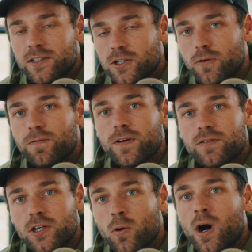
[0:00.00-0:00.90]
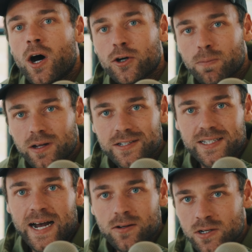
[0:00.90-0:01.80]
to do 50 to 100 plus
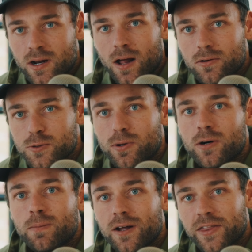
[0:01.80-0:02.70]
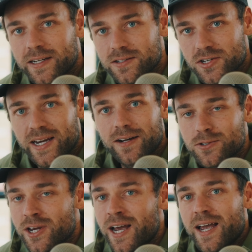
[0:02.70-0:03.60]
thousand dollars per month in
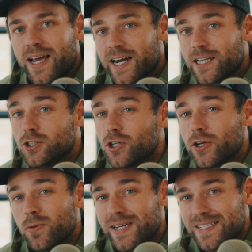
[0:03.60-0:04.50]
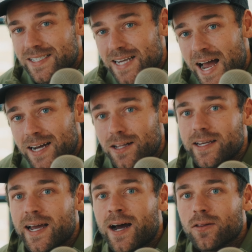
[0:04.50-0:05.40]
sales. And I can show you
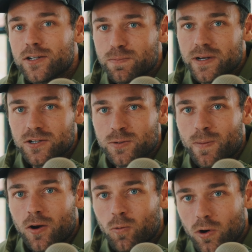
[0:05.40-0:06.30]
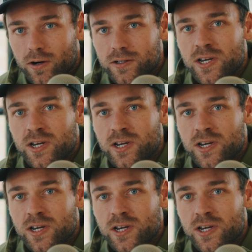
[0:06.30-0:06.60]
exactly how this business model works